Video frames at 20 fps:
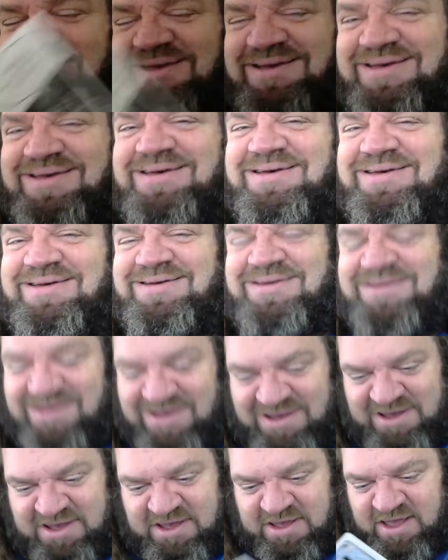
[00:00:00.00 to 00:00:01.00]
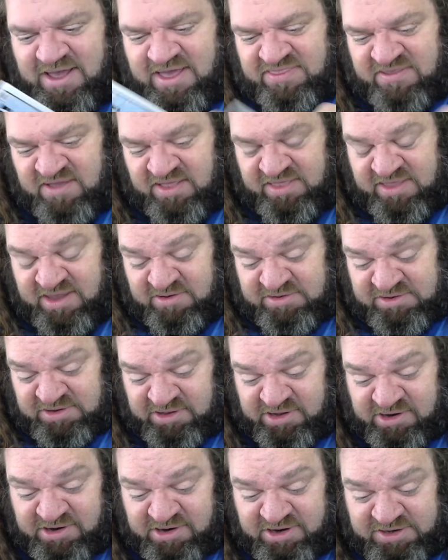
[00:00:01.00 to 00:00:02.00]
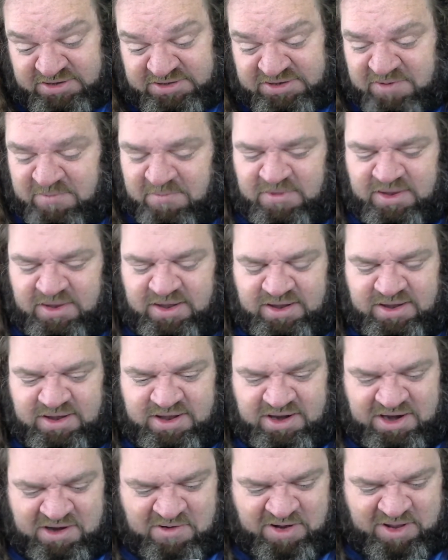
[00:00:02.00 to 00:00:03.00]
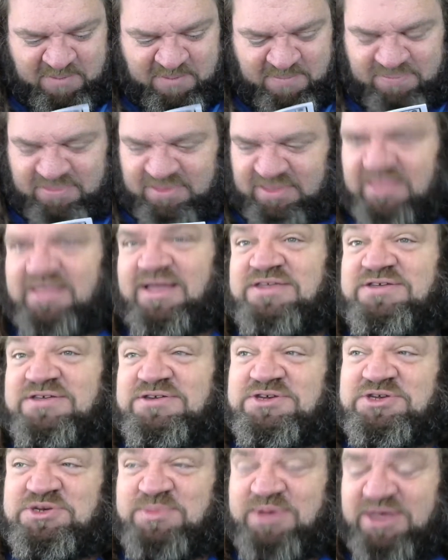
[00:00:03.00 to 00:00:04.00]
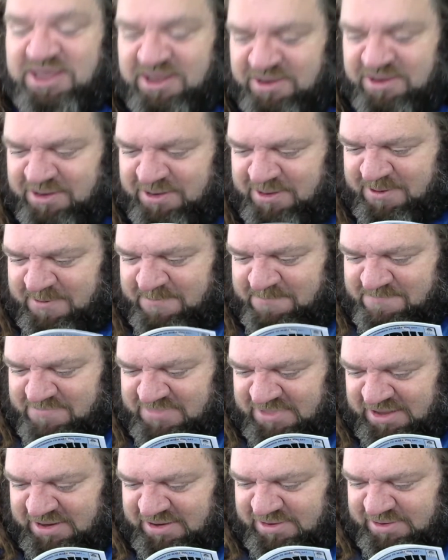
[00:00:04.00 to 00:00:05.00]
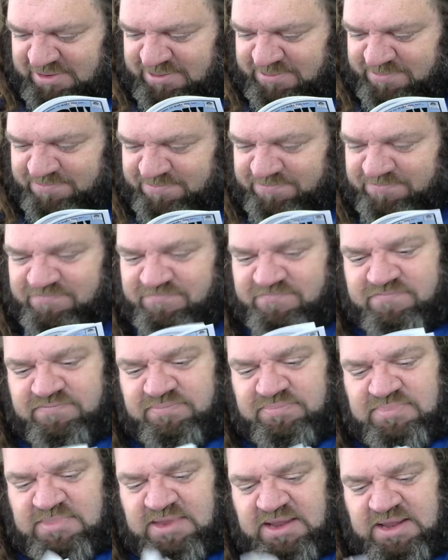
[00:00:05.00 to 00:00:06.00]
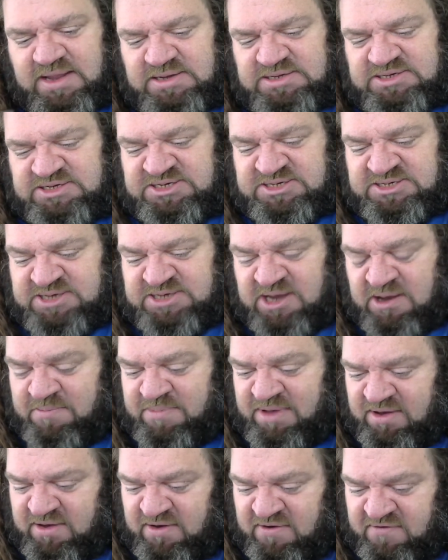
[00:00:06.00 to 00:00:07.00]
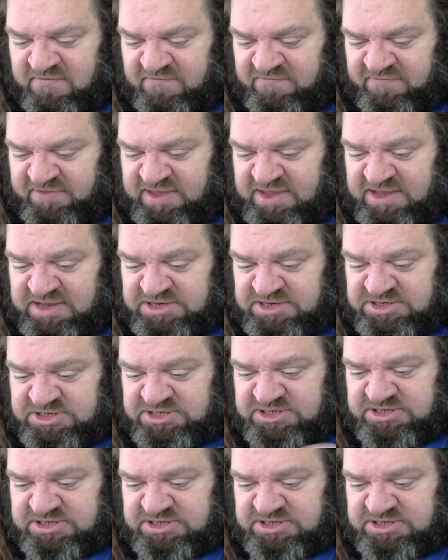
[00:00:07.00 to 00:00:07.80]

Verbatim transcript: I thought that was hilarious. Anyway, that's just me. Um, some of these